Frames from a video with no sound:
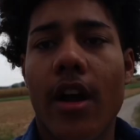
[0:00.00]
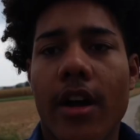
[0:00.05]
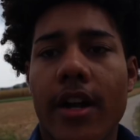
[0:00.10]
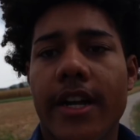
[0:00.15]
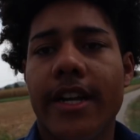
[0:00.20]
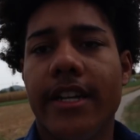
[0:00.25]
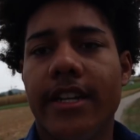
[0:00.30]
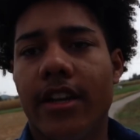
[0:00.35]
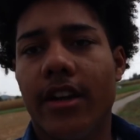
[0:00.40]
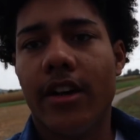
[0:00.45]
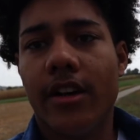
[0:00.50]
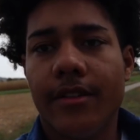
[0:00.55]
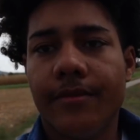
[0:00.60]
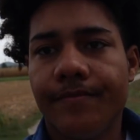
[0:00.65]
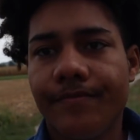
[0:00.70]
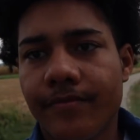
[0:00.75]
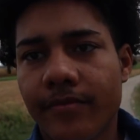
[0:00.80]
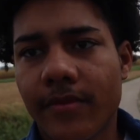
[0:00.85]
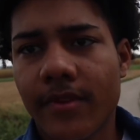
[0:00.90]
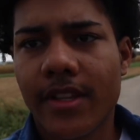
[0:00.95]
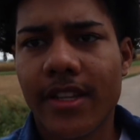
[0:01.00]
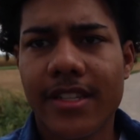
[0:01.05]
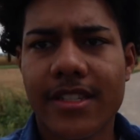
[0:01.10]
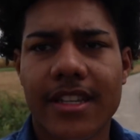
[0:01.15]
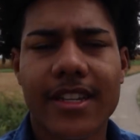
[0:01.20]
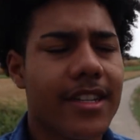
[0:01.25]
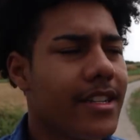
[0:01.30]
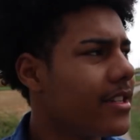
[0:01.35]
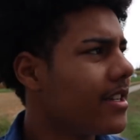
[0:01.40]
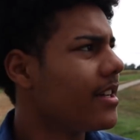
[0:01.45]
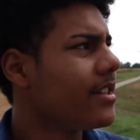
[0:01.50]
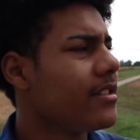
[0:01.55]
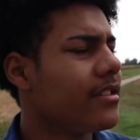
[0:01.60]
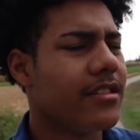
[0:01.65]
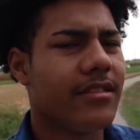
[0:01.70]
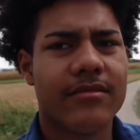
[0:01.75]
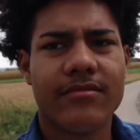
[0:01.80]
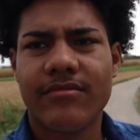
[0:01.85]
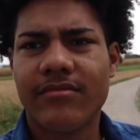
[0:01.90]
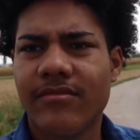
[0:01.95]
All right, y'all, it's like
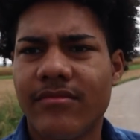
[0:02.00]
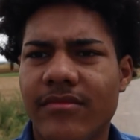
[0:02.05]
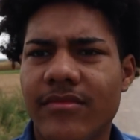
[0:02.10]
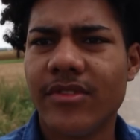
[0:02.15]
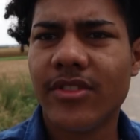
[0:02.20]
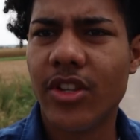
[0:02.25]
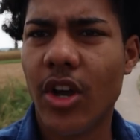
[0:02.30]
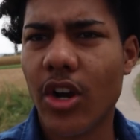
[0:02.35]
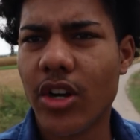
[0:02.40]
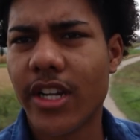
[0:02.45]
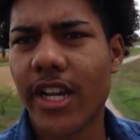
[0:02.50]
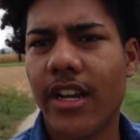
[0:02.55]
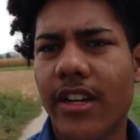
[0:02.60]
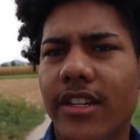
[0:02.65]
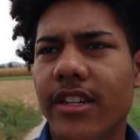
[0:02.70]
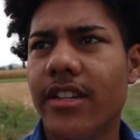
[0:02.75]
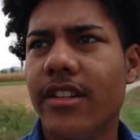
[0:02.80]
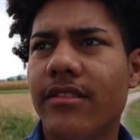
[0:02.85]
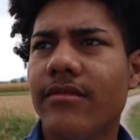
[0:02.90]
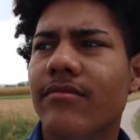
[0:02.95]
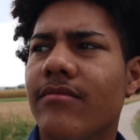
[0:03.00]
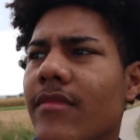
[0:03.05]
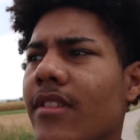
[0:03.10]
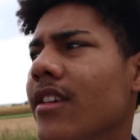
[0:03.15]
kinda dark out here.